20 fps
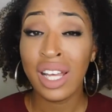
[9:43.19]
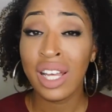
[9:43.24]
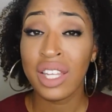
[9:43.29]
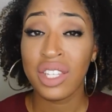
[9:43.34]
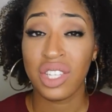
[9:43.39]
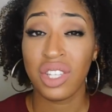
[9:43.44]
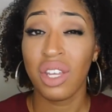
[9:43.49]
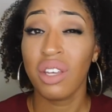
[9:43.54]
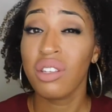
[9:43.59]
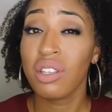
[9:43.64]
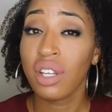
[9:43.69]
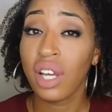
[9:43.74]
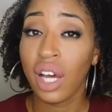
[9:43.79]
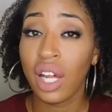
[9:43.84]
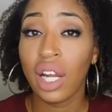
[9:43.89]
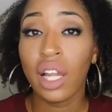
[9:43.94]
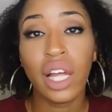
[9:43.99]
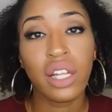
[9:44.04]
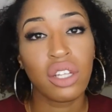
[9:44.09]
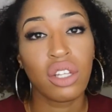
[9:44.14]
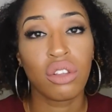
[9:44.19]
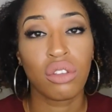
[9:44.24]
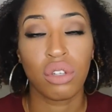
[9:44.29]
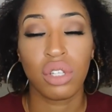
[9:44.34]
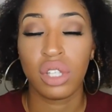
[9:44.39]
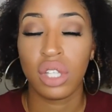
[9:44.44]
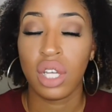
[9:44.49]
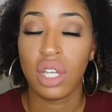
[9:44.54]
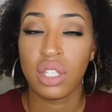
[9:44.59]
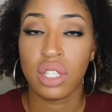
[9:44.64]
So those are kind of like the three
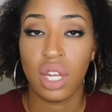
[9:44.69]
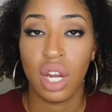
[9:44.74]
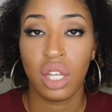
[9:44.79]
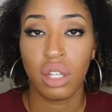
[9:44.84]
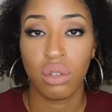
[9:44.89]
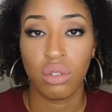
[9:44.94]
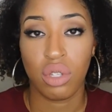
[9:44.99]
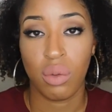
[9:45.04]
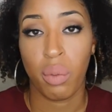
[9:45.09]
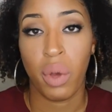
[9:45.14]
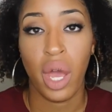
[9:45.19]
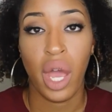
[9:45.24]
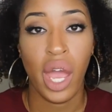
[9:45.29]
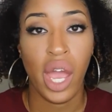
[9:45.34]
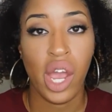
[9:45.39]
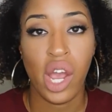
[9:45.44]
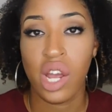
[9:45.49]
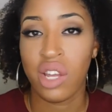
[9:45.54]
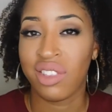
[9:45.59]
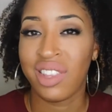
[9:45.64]
things that I use on my hair.